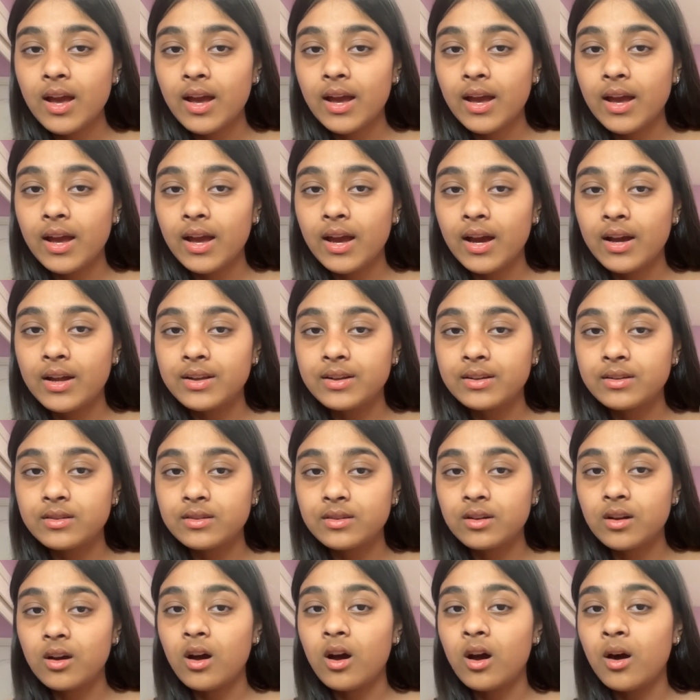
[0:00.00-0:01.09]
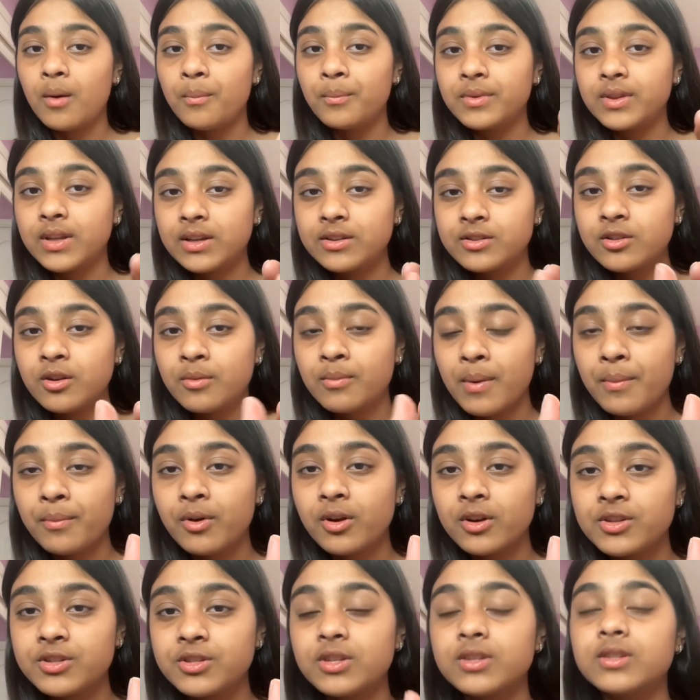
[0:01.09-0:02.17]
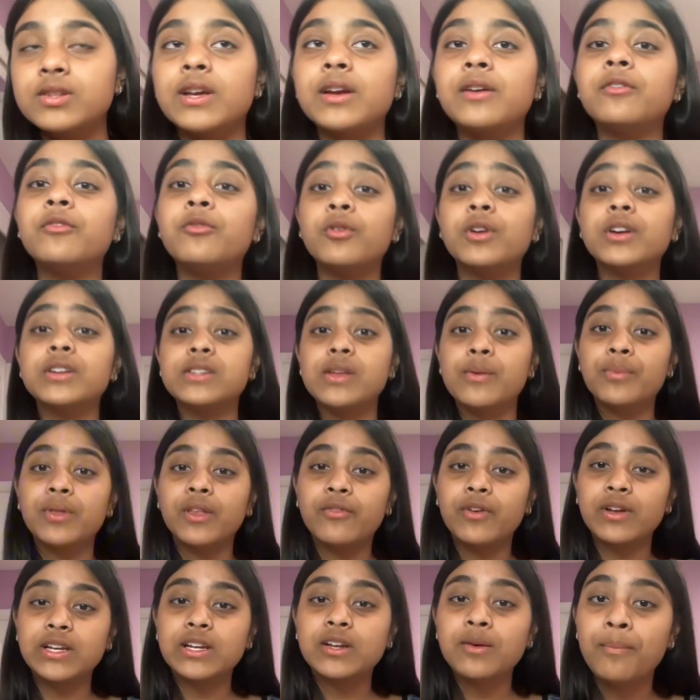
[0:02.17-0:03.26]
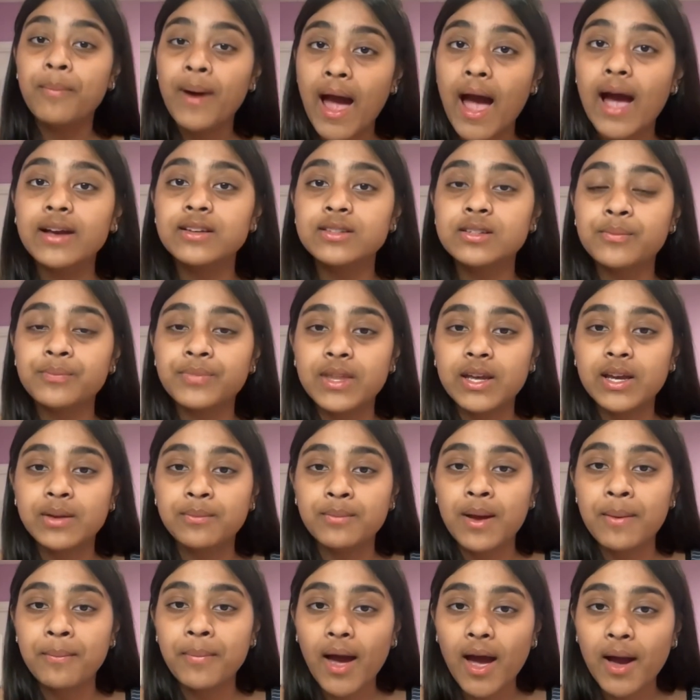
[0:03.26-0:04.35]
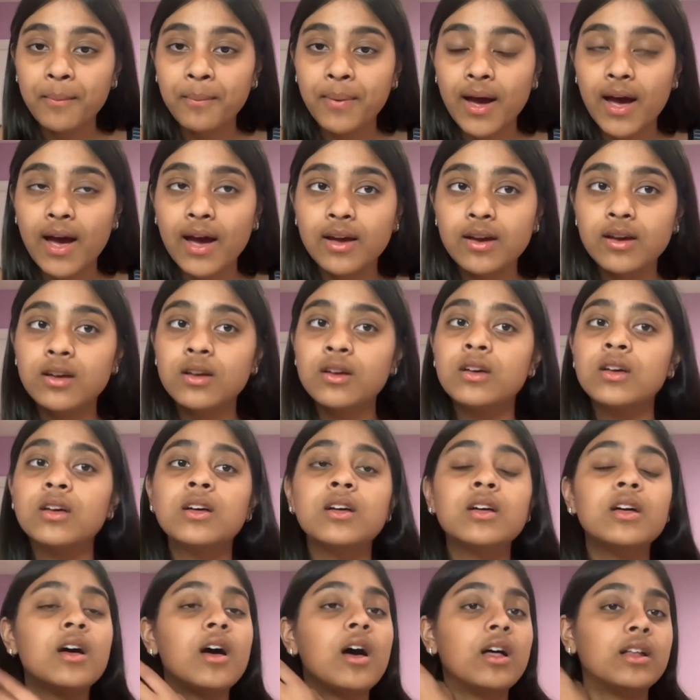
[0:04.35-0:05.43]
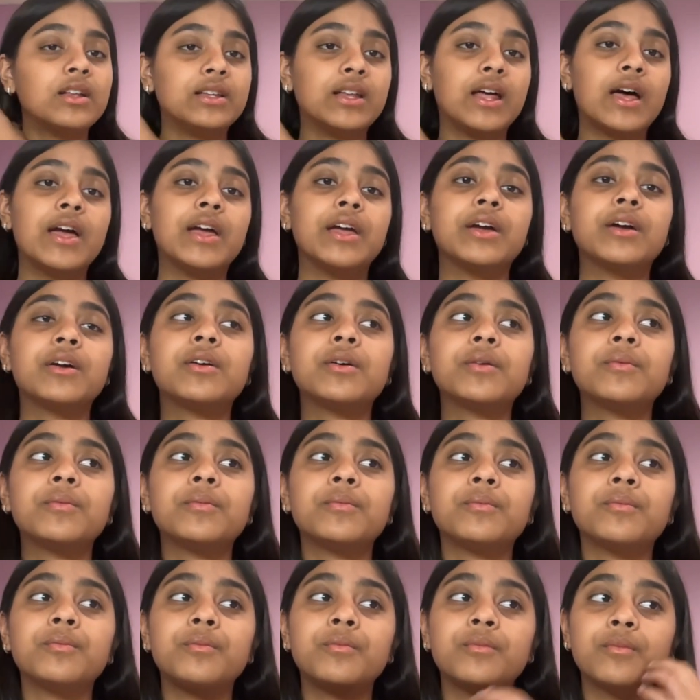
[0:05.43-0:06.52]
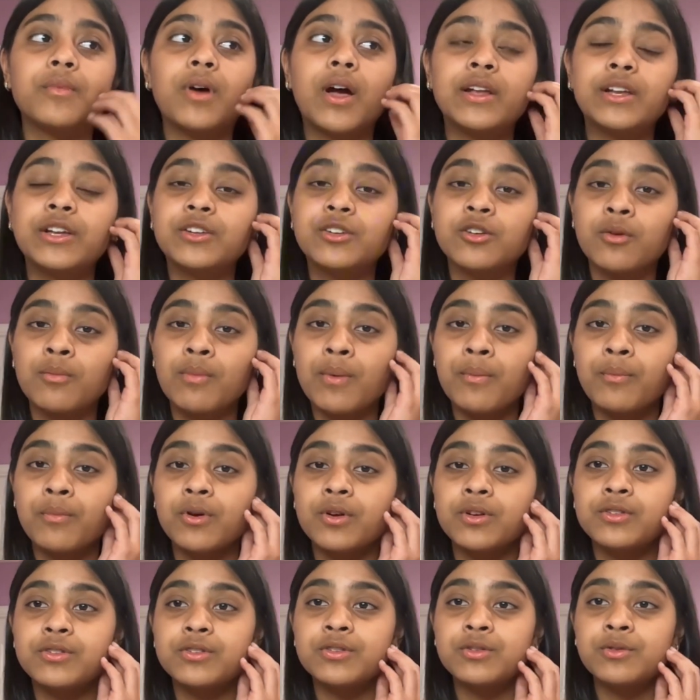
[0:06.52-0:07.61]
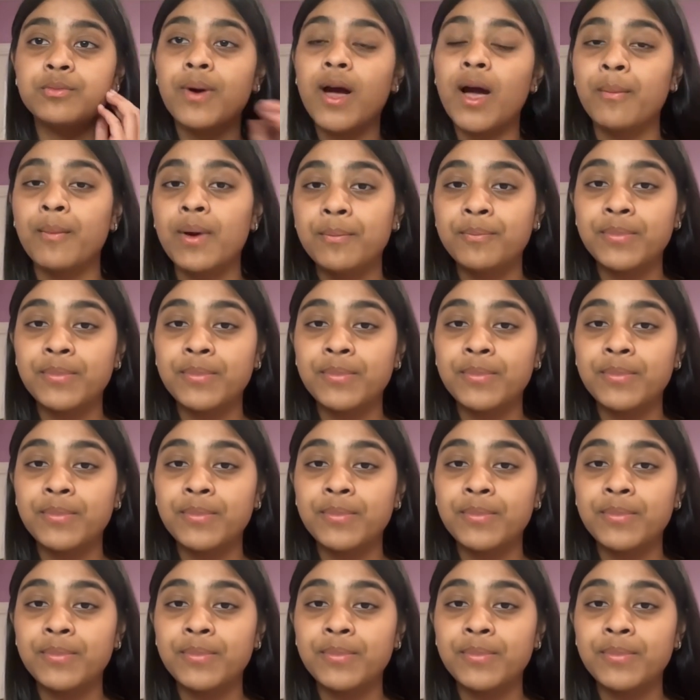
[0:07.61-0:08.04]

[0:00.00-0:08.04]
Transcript: And things to remember is just like, for example, if I need to pack something in my backpack, like I need to remember to pack my